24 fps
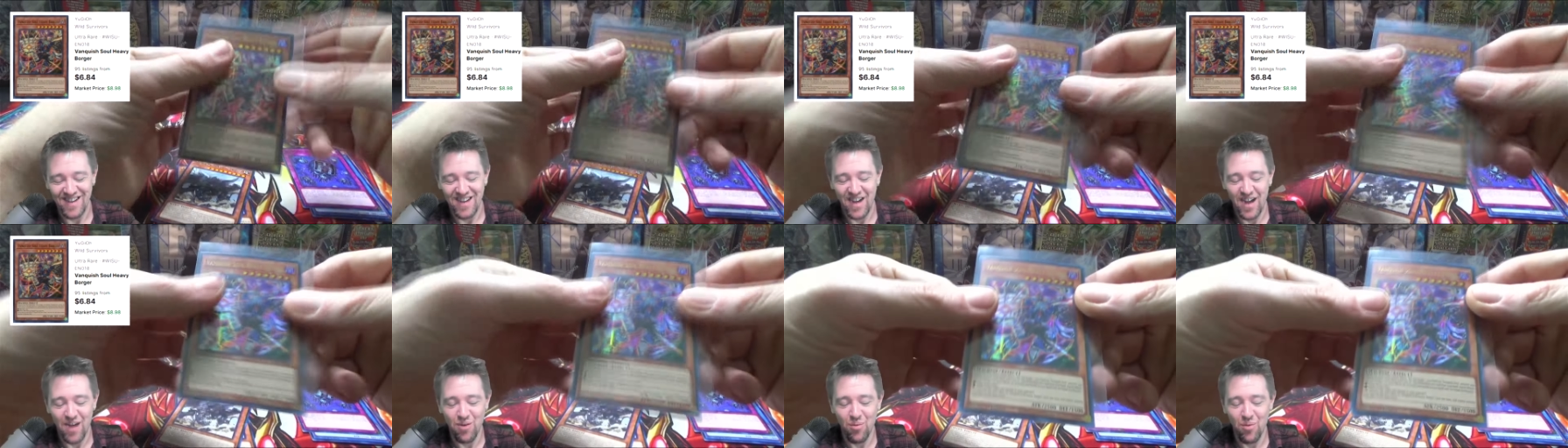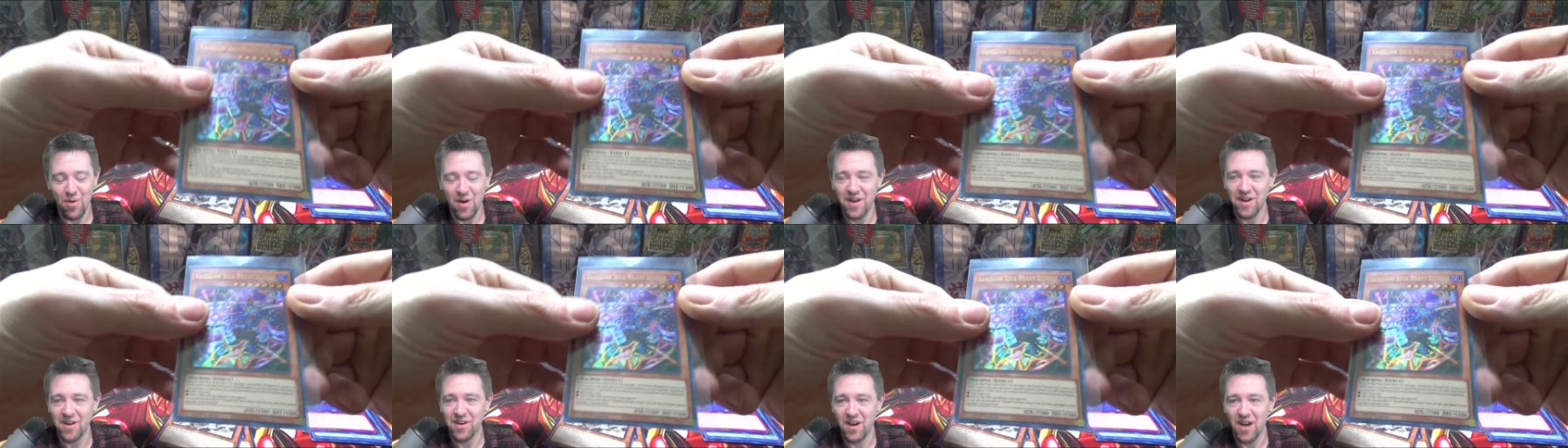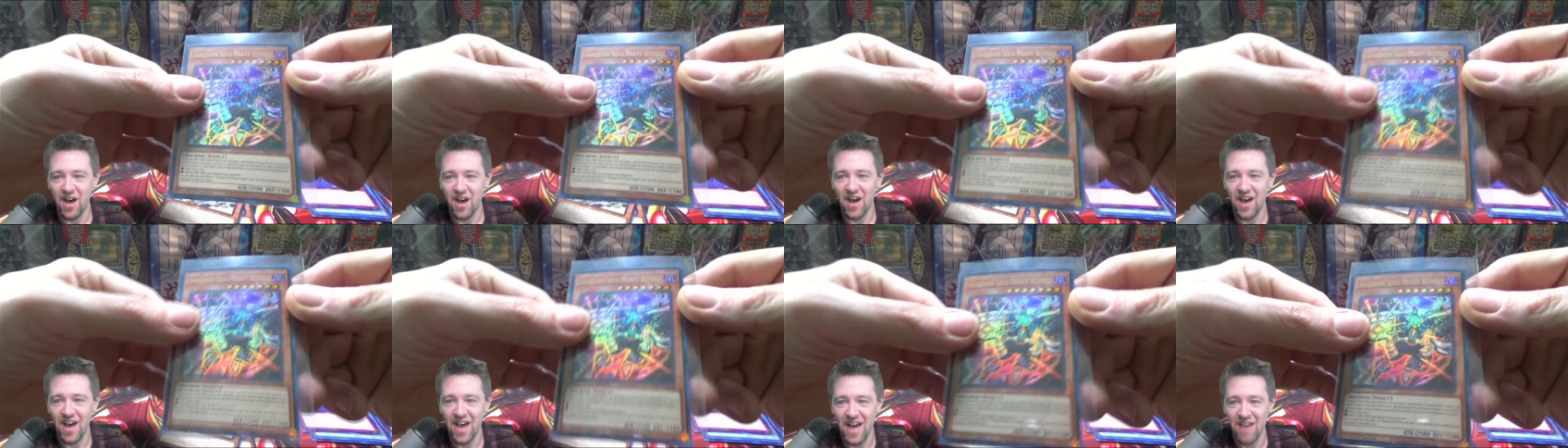I wanted a
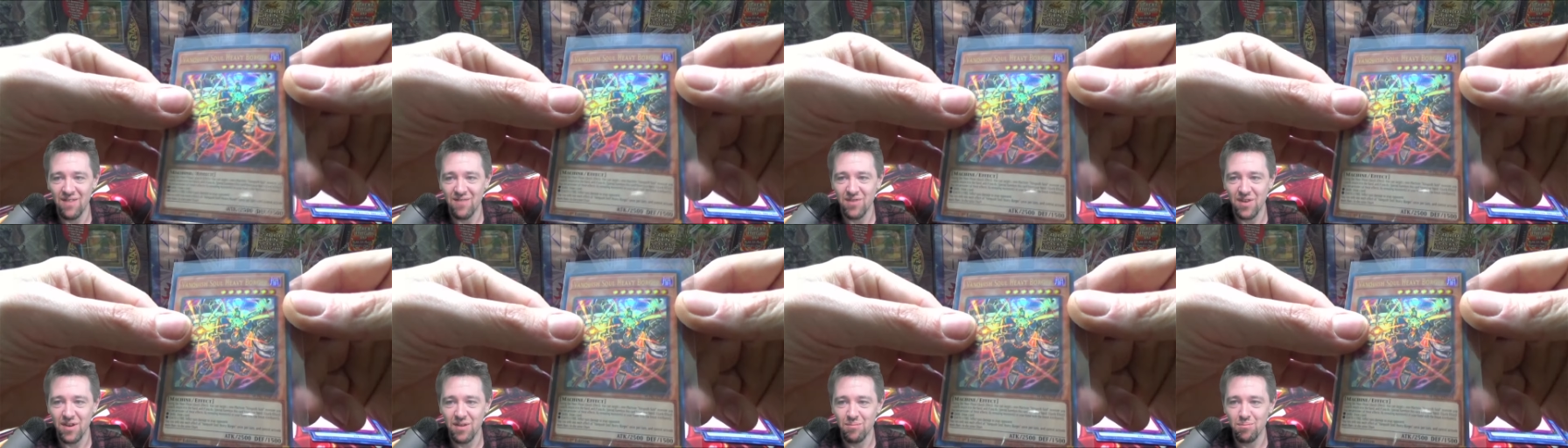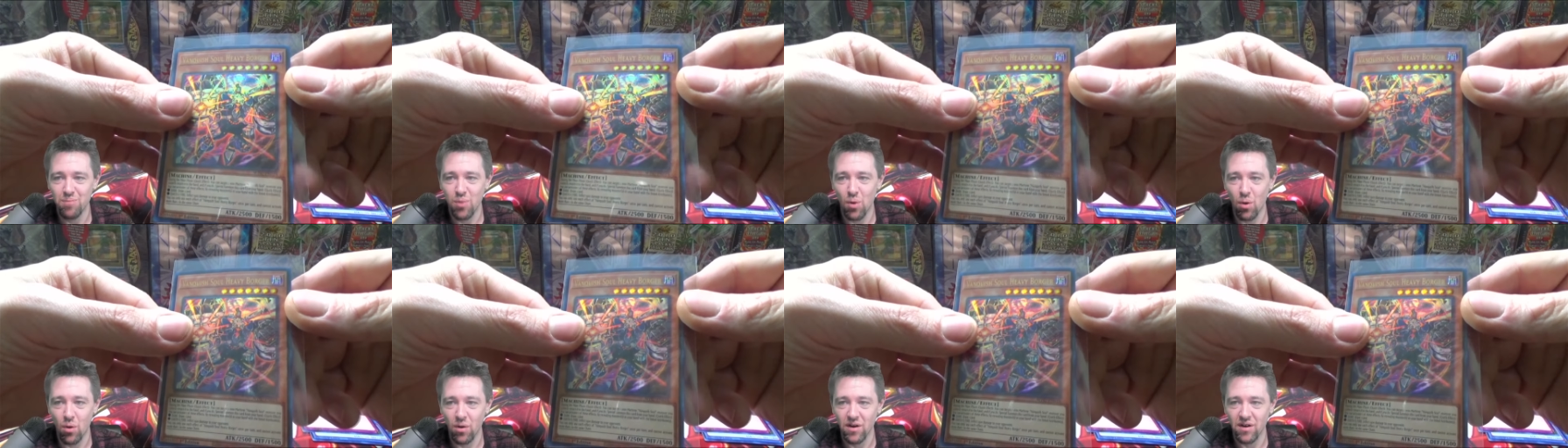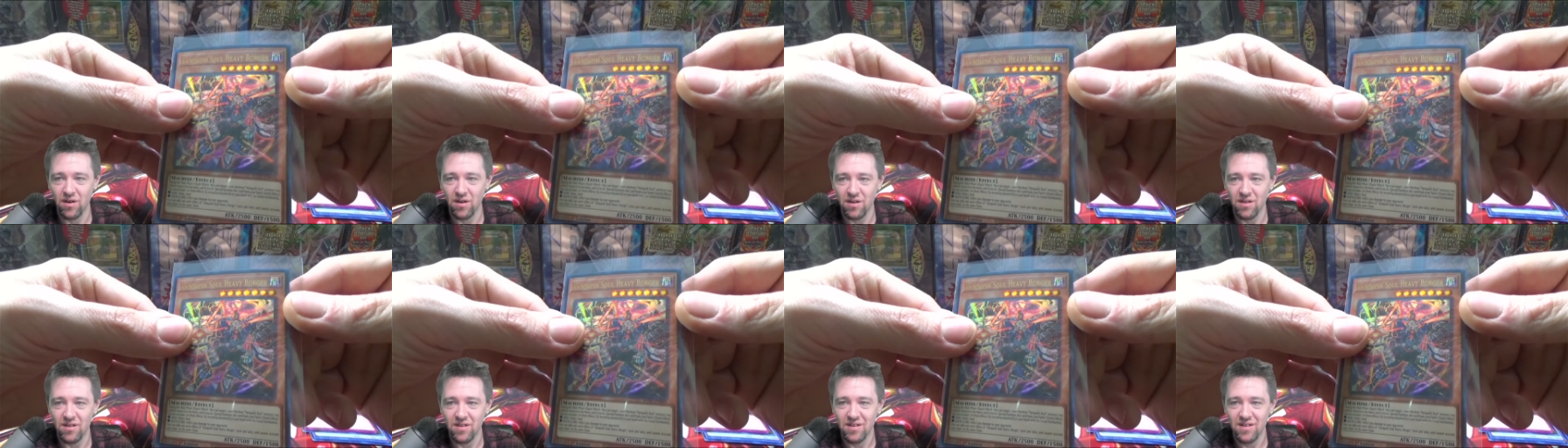Heavy
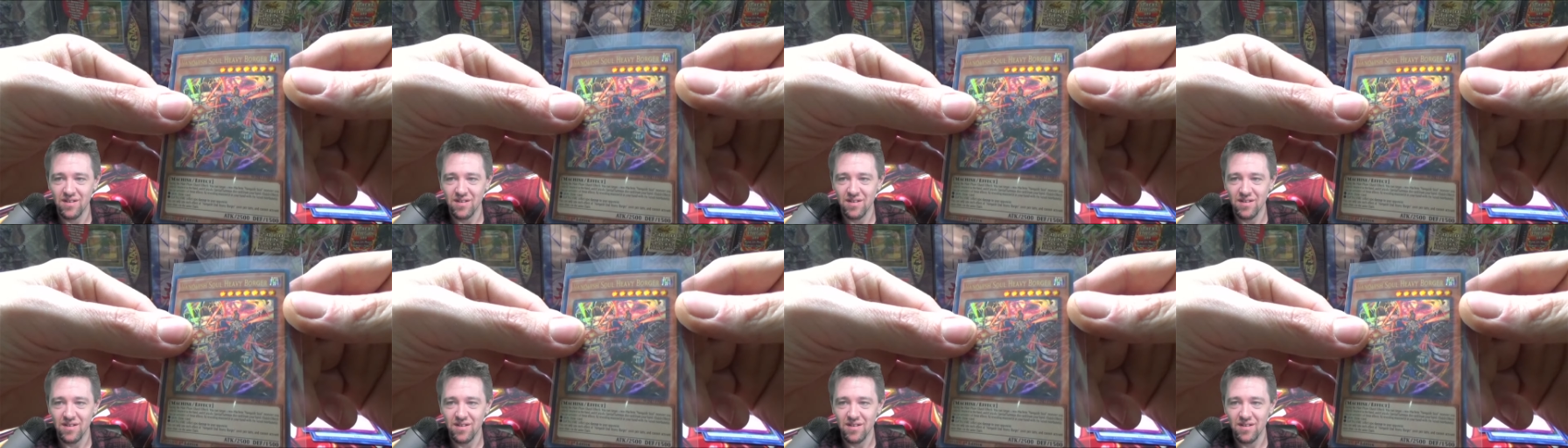Burger.